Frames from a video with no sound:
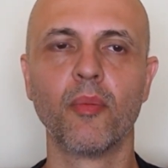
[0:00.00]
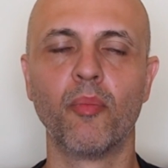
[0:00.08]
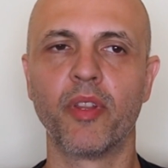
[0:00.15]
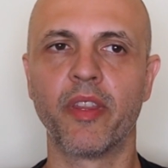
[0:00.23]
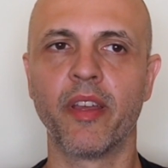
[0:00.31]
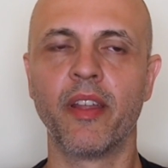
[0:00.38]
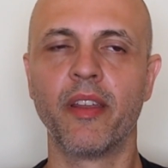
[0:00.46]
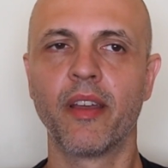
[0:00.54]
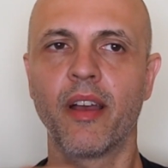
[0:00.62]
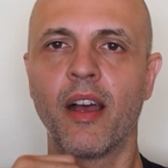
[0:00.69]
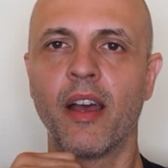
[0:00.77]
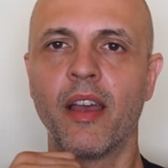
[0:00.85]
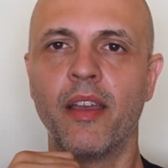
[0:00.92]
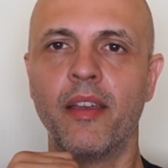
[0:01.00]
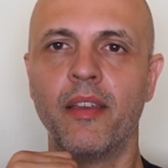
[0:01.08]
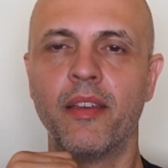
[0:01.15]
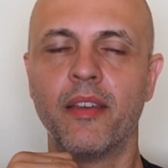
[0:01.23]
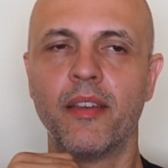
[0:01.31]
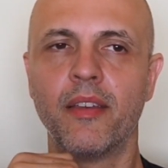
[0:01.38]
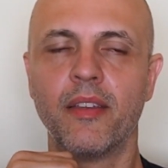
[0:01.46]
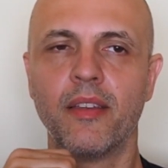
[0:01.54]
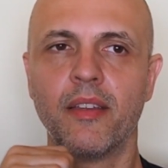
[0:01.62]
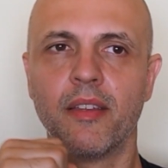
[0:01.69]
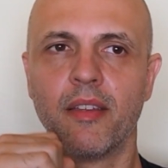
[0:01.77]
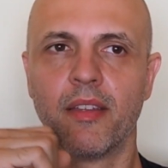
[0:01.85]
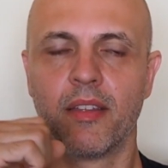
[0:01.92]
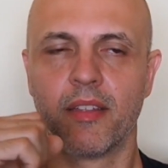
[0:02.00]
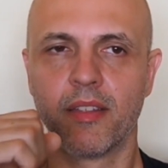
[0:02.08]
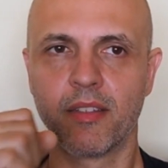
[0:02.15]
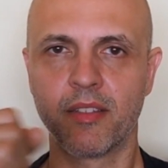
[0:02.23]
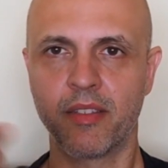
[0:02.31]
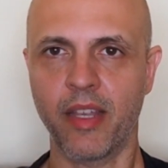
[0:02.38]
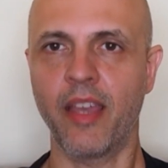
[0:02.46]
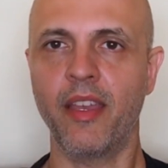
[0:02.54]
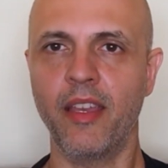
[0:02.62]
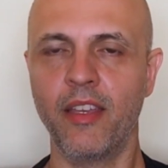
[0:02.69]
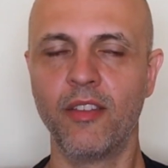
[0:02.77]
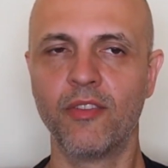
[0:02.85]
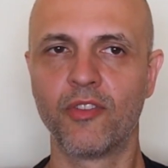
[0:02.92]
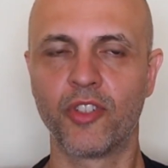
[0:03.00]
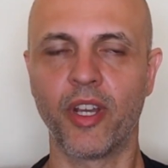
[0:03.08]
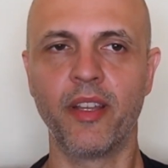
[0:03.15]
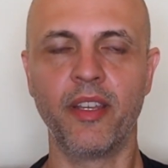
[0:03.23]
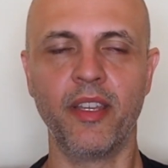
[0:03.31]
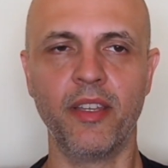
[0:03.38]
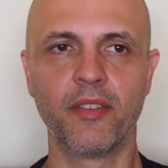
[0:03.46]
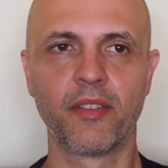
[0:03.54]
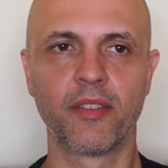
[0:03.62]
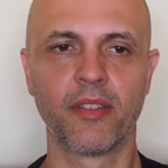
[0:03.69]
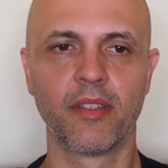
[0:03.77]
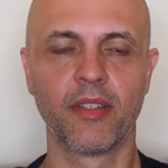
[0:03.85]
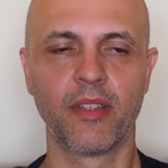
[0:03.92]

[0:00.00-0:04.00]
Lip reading: But then I say in Chinese,